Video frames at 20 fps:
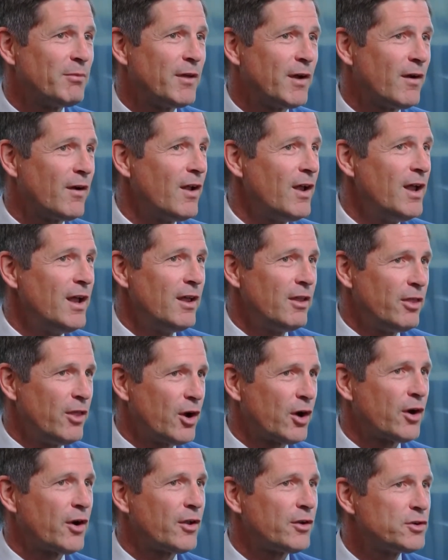They're
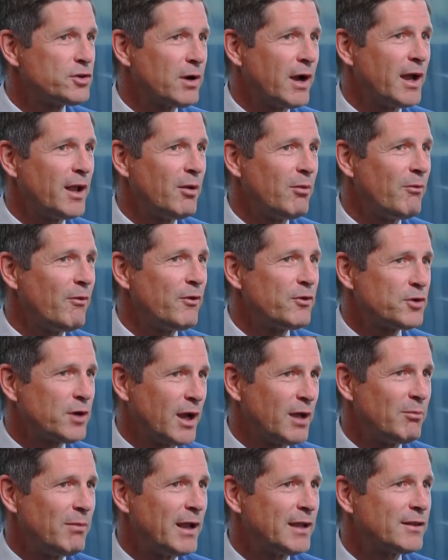going to try
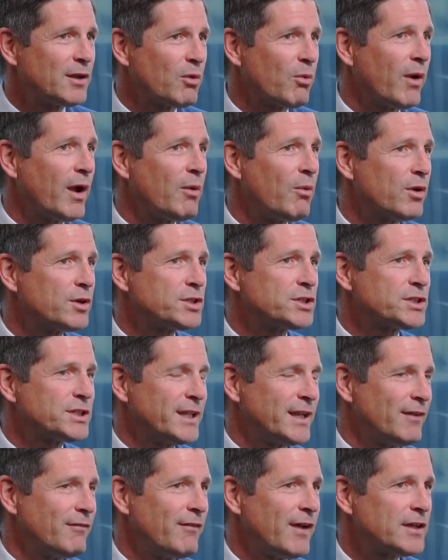and make their way. We're just
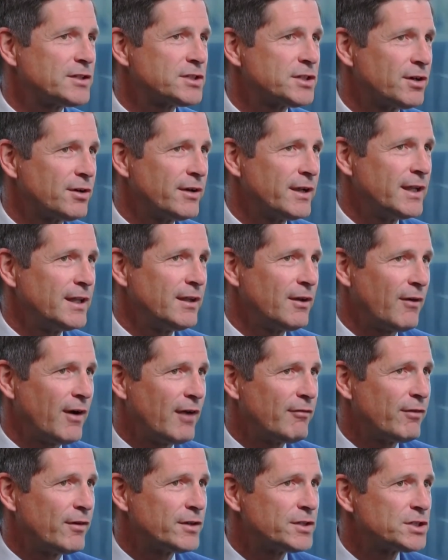an investor in their
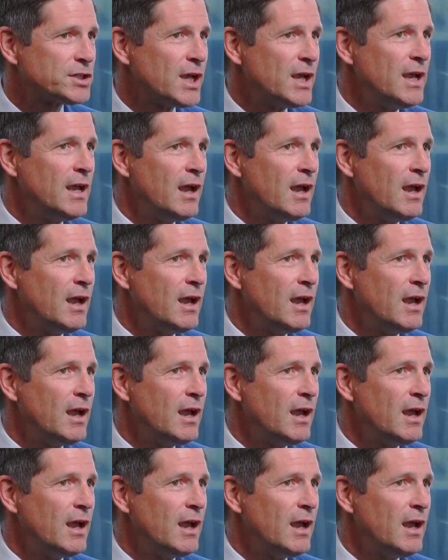efforts.